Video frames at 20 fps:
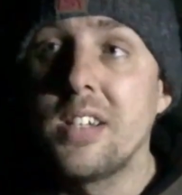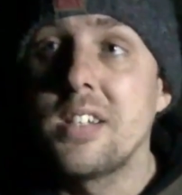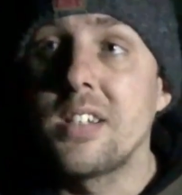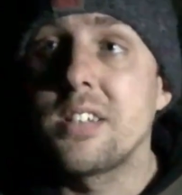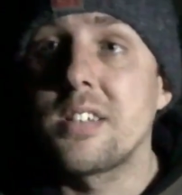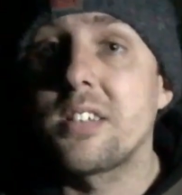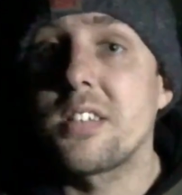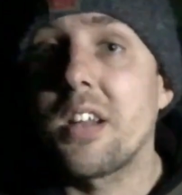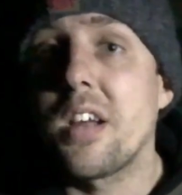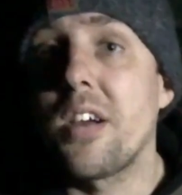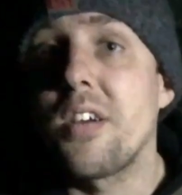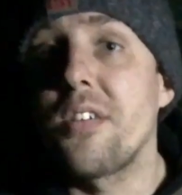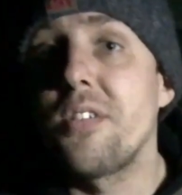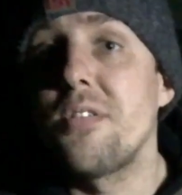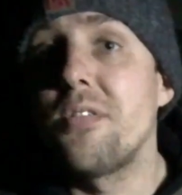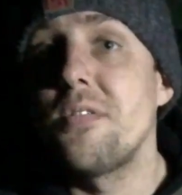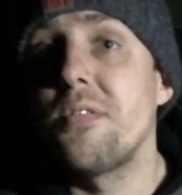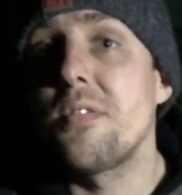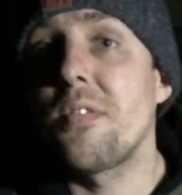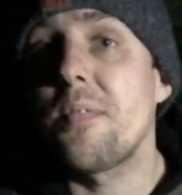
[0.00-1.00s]

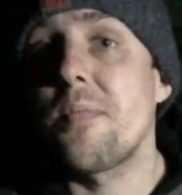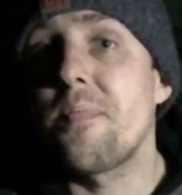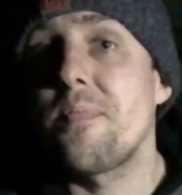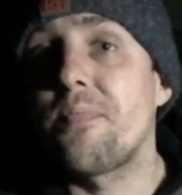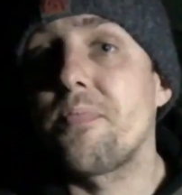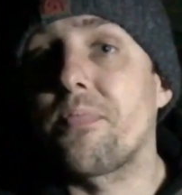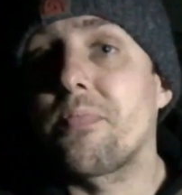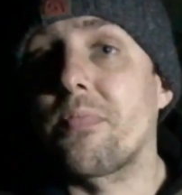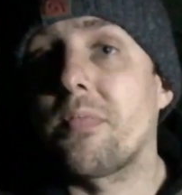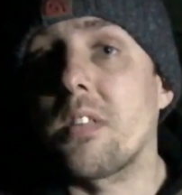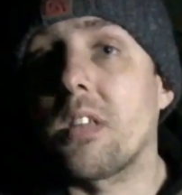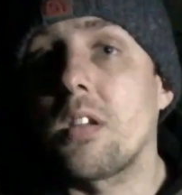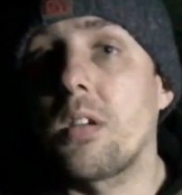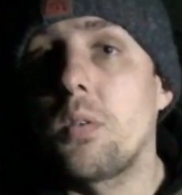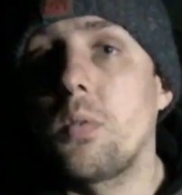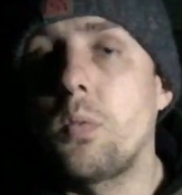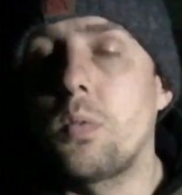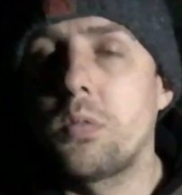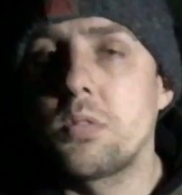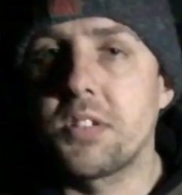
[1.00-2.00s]
So
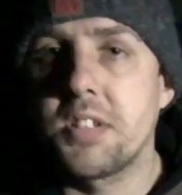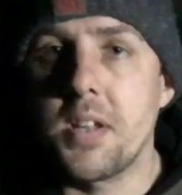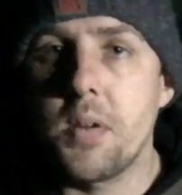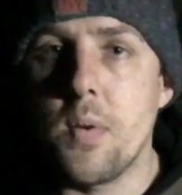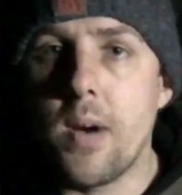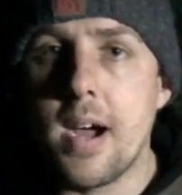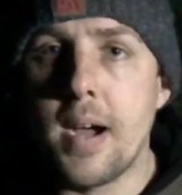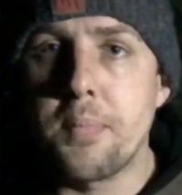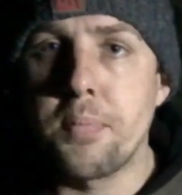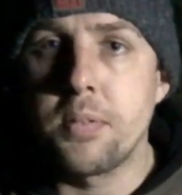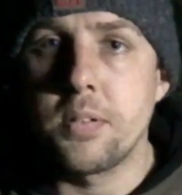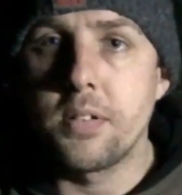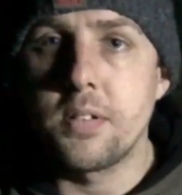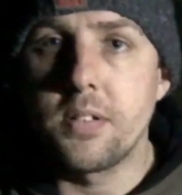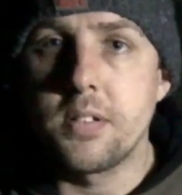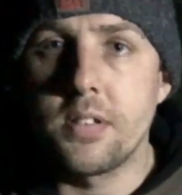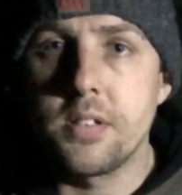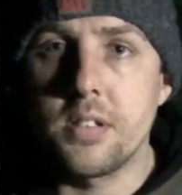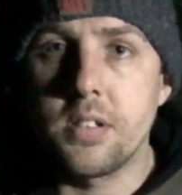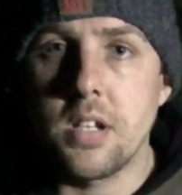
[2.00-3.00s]
we'll see what
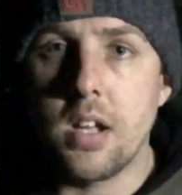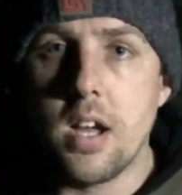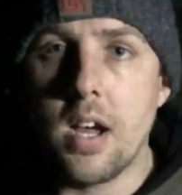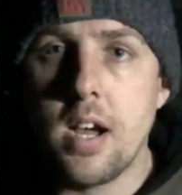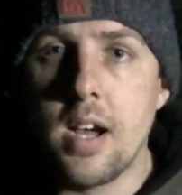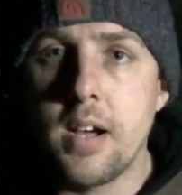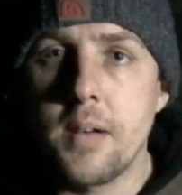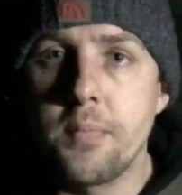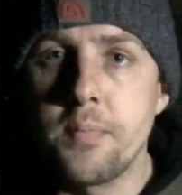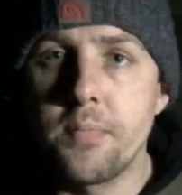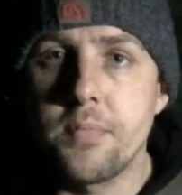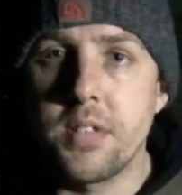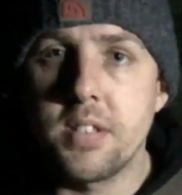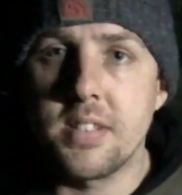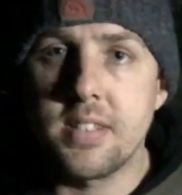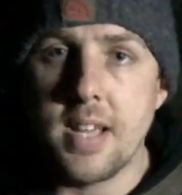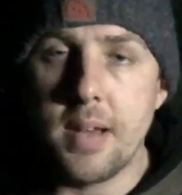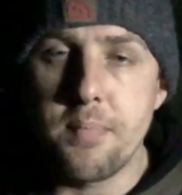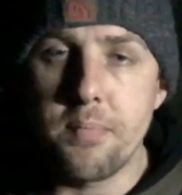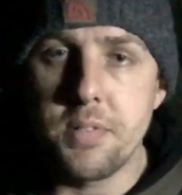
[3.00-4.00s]
happens. The
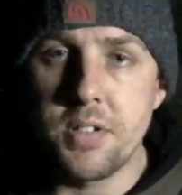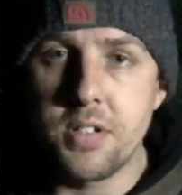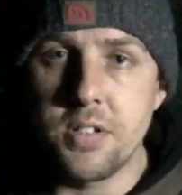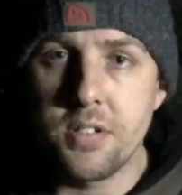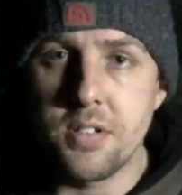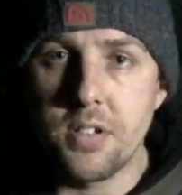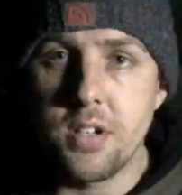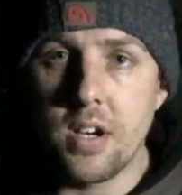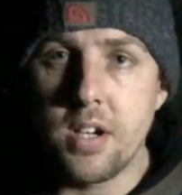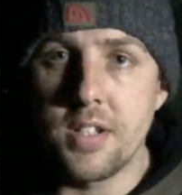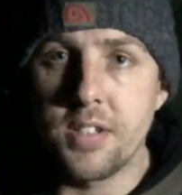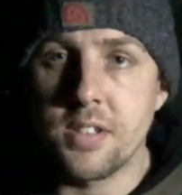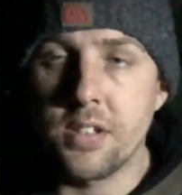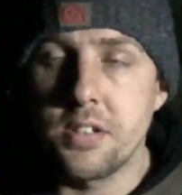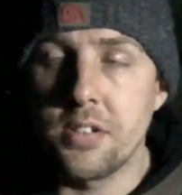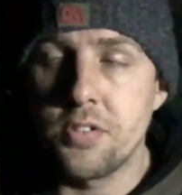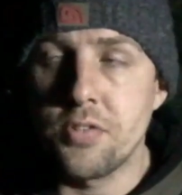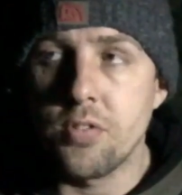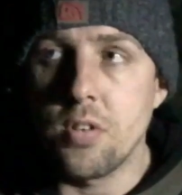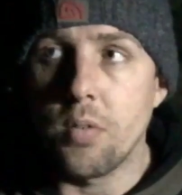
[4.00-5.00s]
temperature tonight is
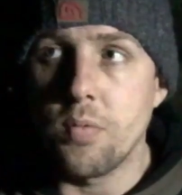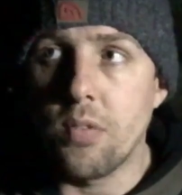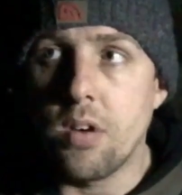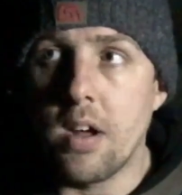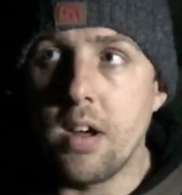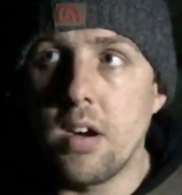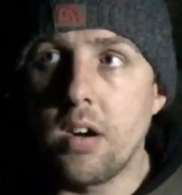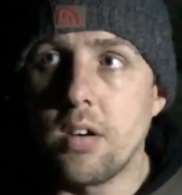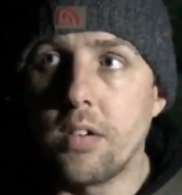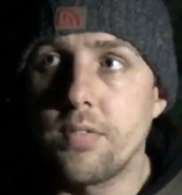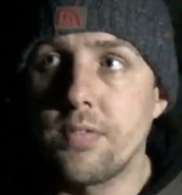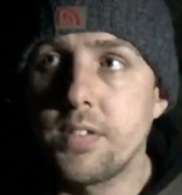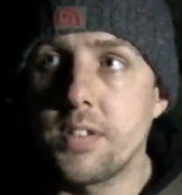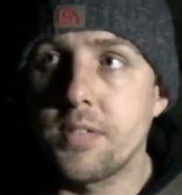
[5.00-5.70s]
going to drop right off.